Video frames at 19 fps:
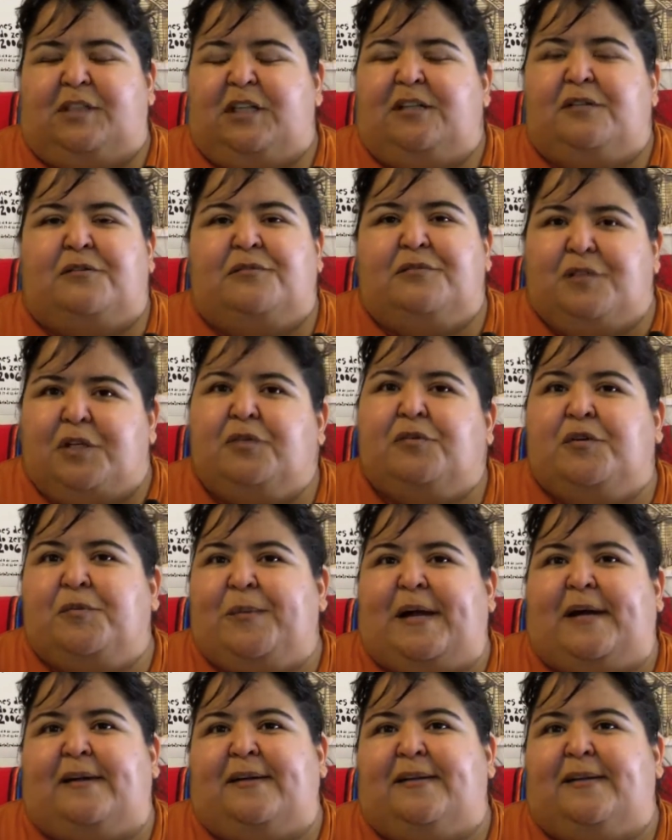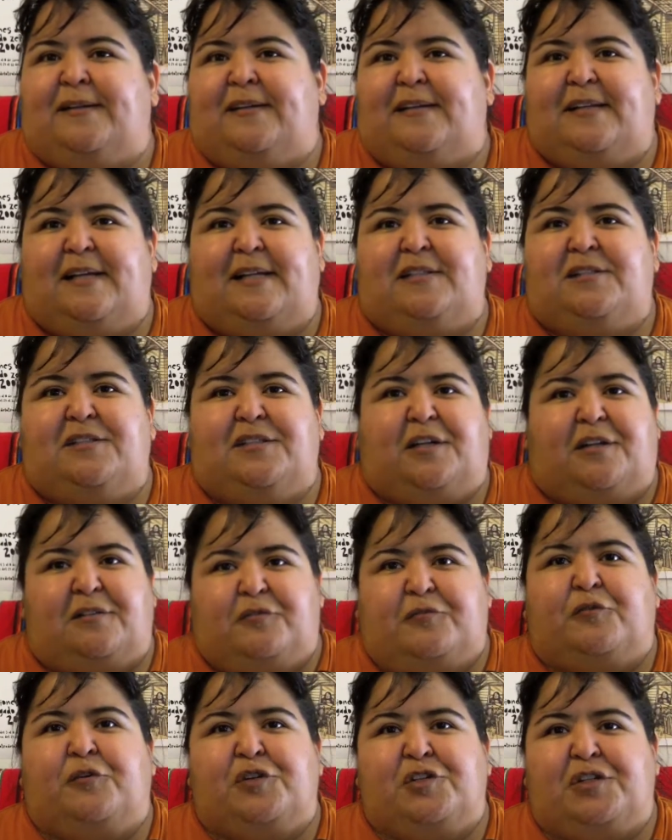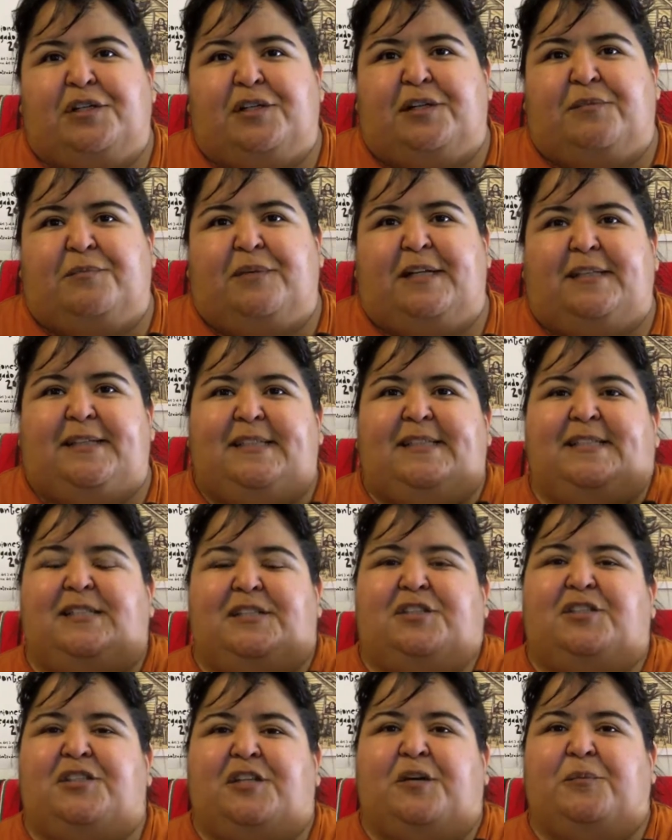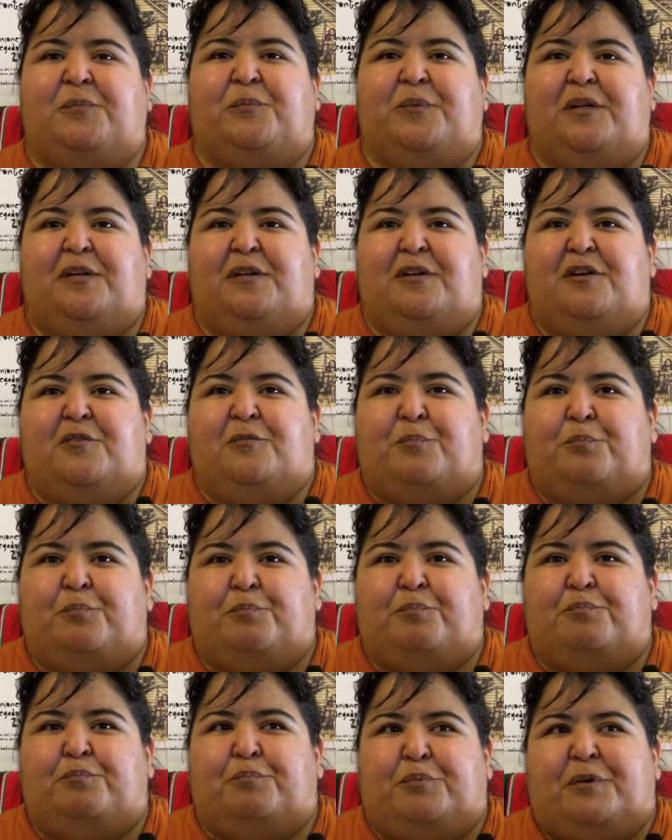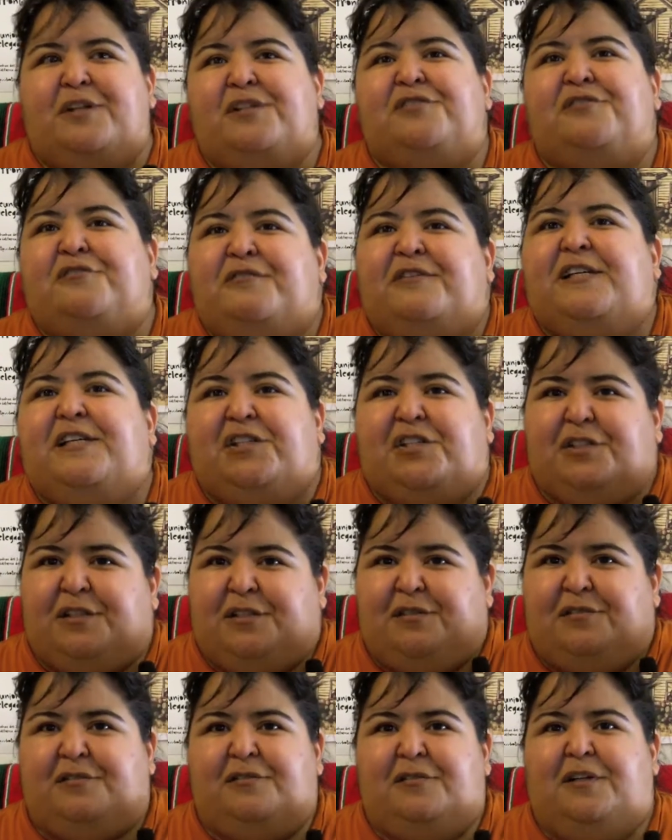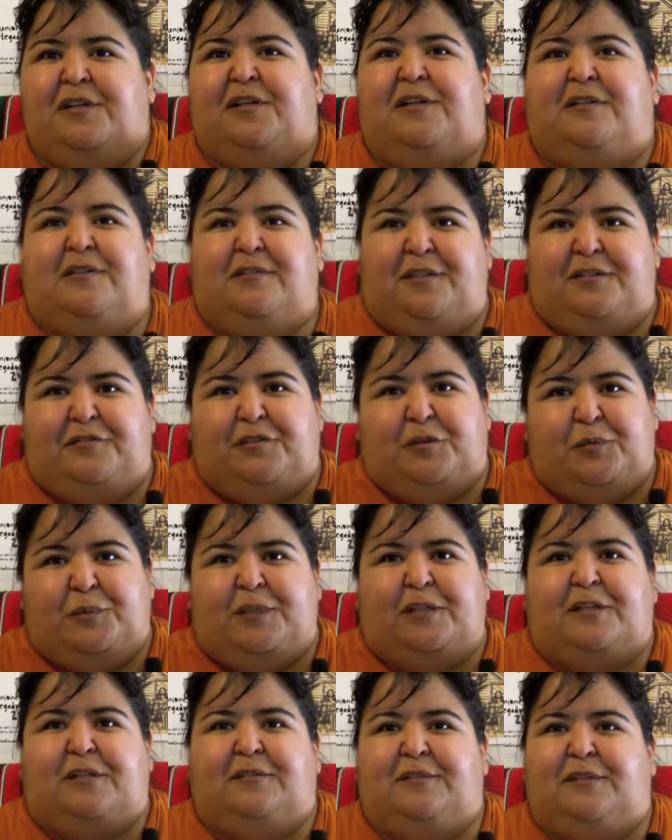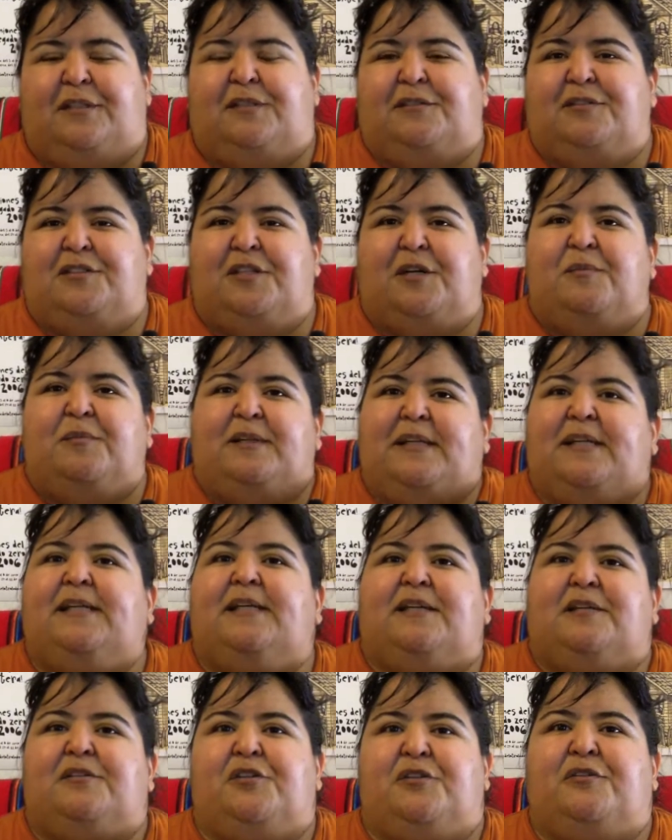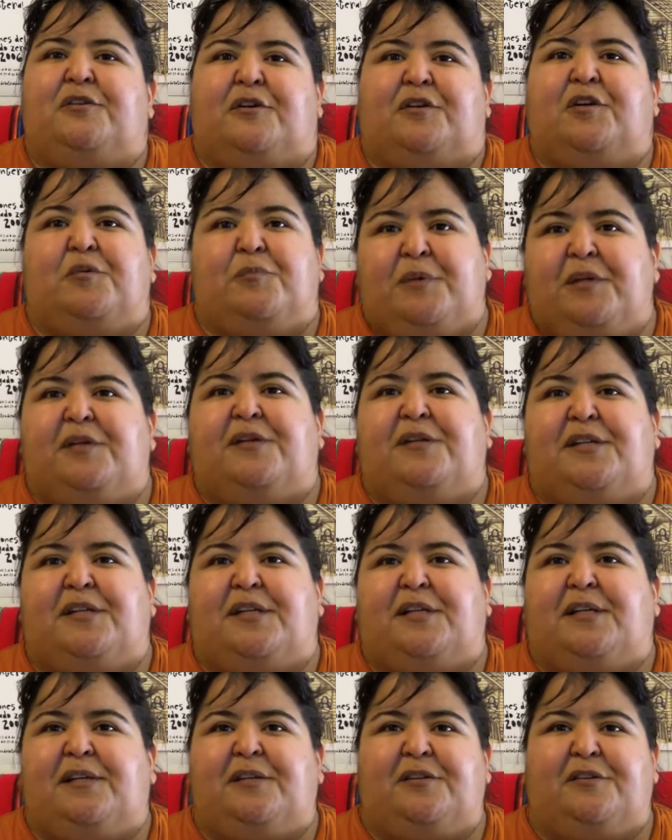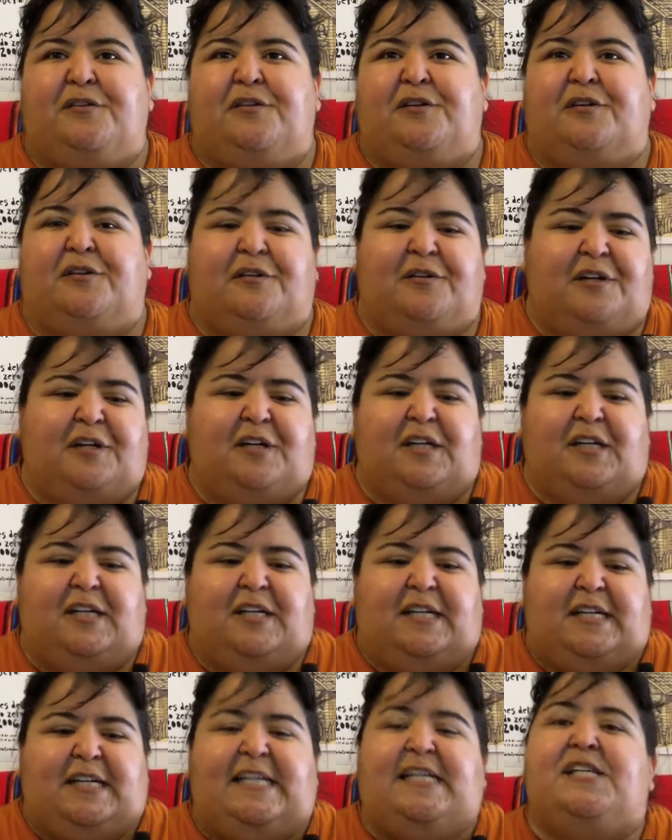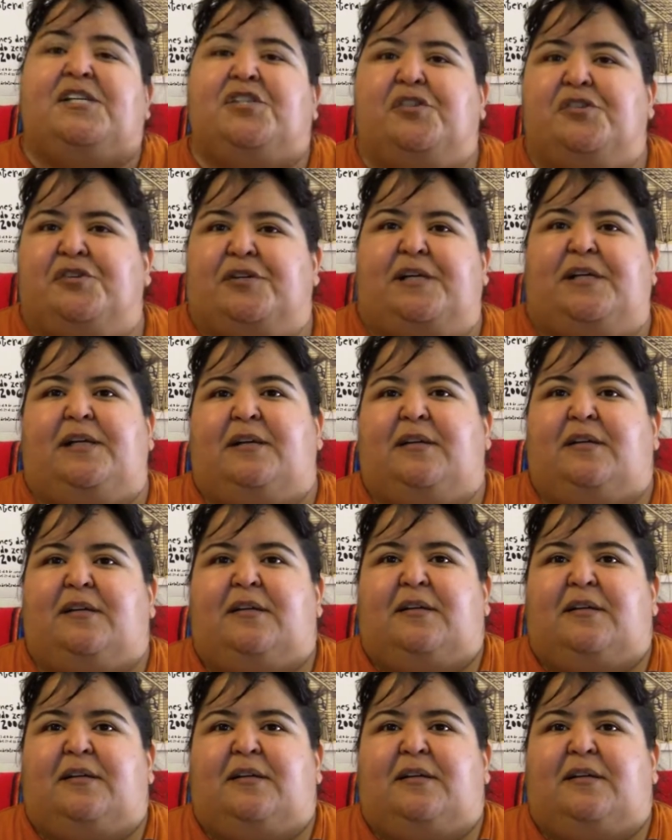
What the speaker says: they don't know about it, and that's unfortunate. But at least there's some preservation, if you will, you know, some link to their community, to their history.